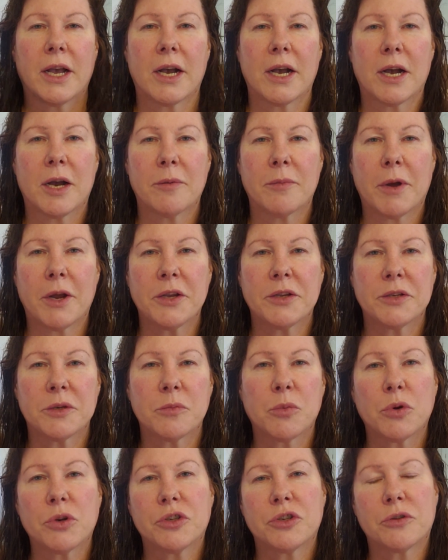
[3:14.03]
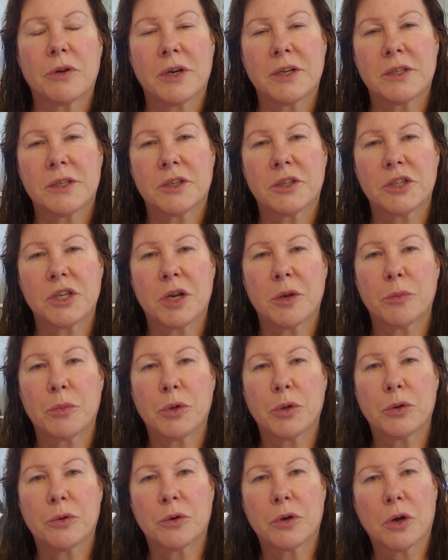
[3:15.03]
I use a moisturizing
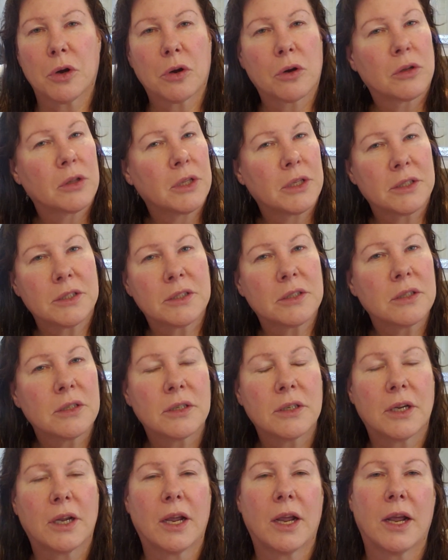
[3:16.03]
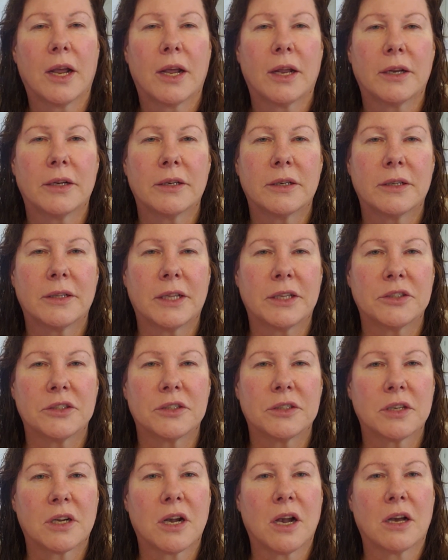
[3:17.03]
shampoo, Kirkland, and that's
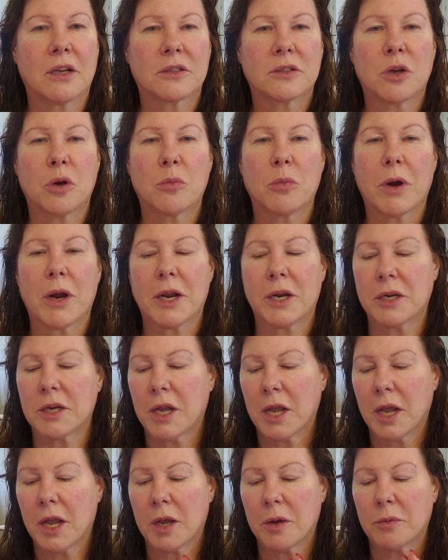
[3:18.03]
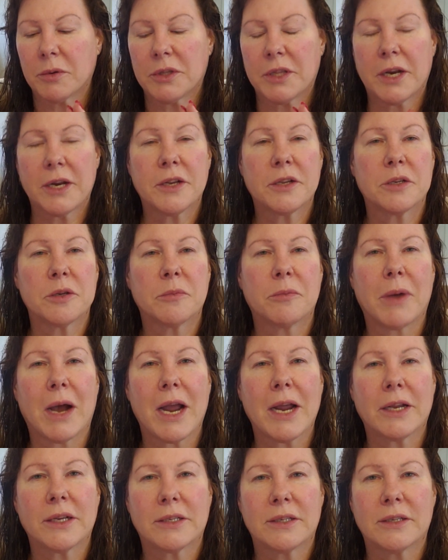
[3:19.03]
just a Costco brand. But then I use a
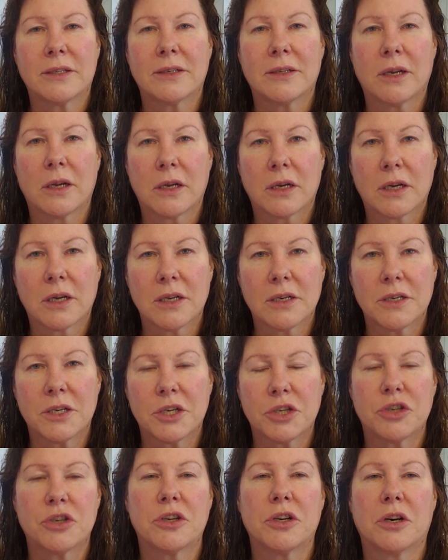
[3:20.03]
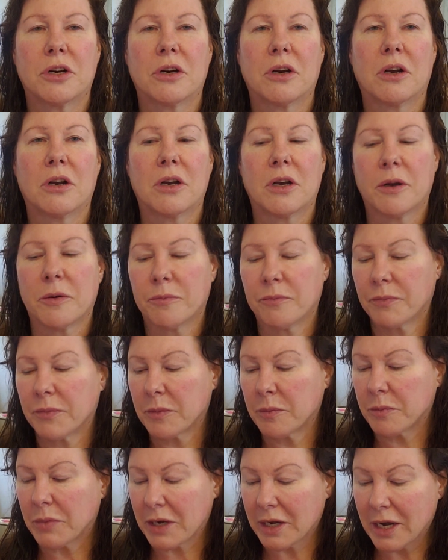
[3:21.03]
biotin conditioner.
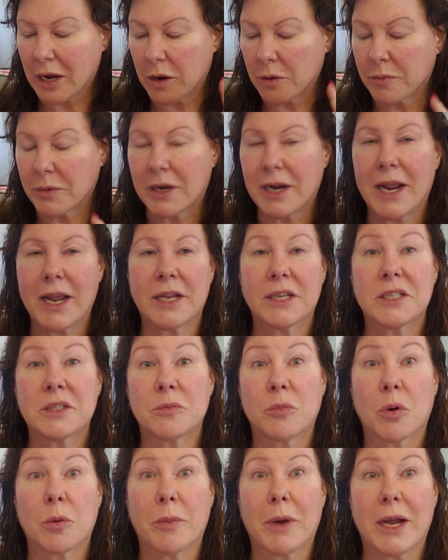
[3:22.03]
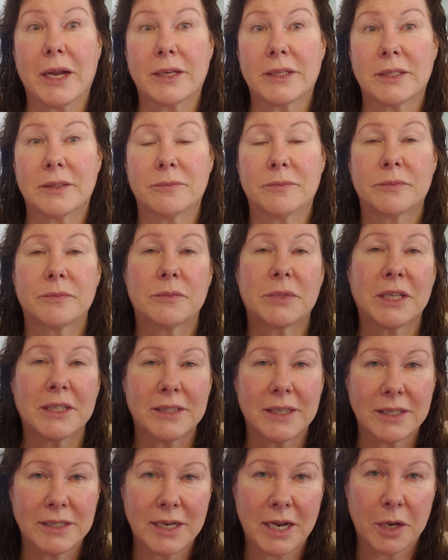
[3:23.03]
But now I'm going to add some more biotin.
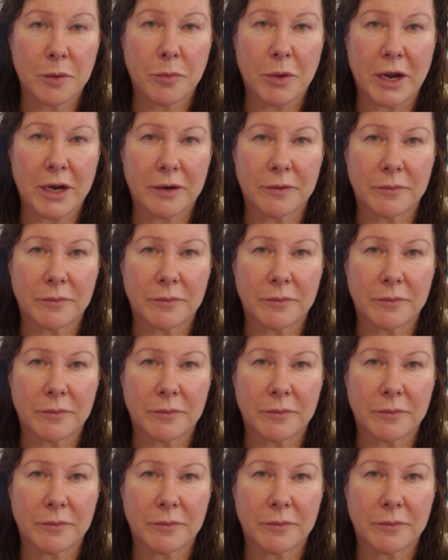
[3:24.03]
Plus I take